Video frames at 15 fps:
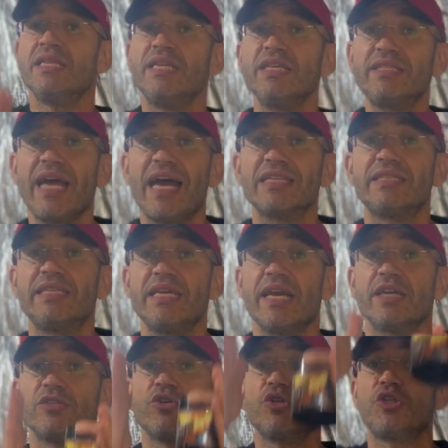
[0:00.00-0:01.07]
has the
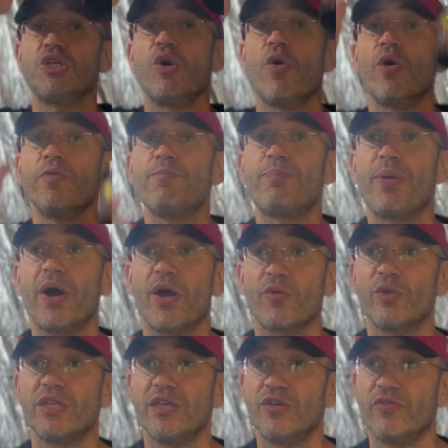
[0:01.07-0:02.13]
energy on par
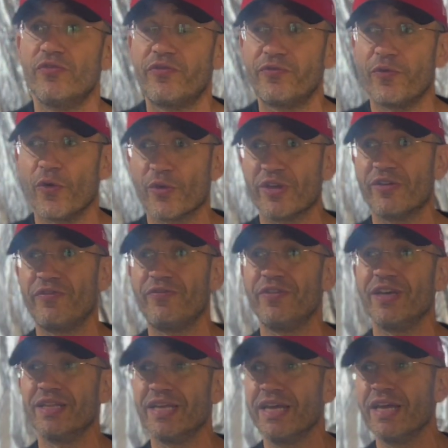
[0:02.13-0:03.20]
with the euphoric
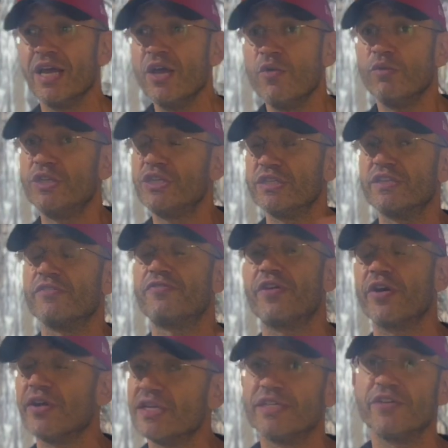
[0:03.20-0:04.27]
feeling, which is a
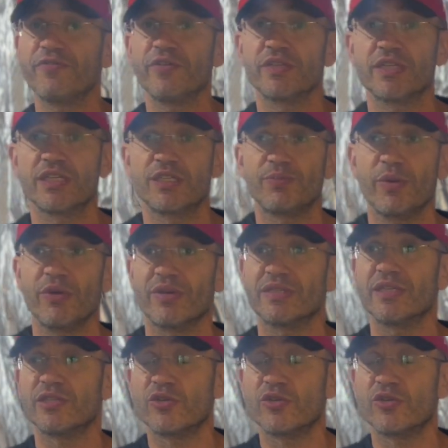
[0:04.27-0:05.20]
very different experience.